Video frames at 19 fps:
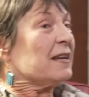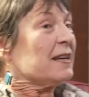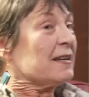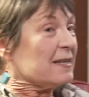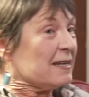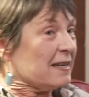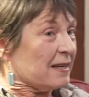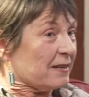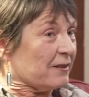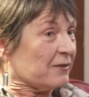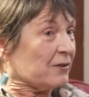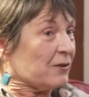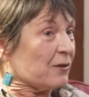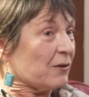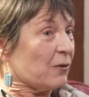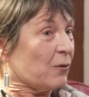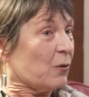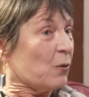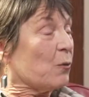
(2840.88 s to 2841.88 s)
Indians
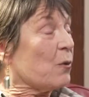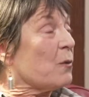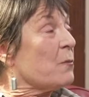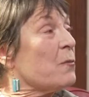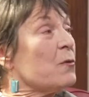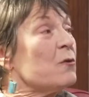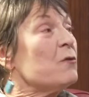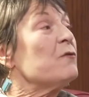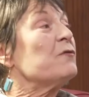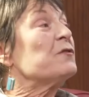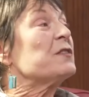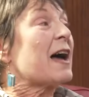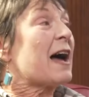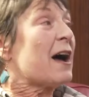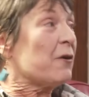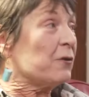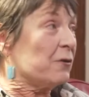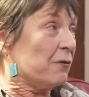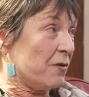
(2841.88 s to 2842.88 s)
who were moved
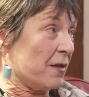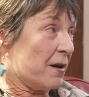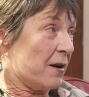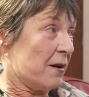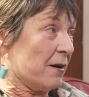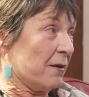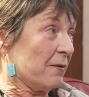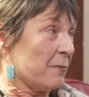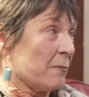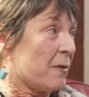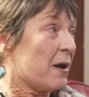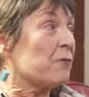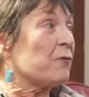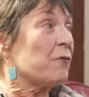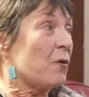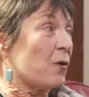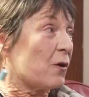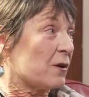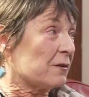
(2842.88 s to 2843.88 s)
out of there by
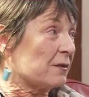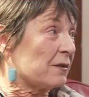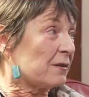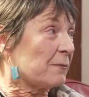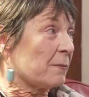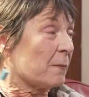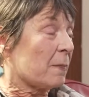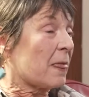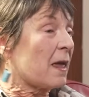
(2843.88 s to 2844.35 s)
force,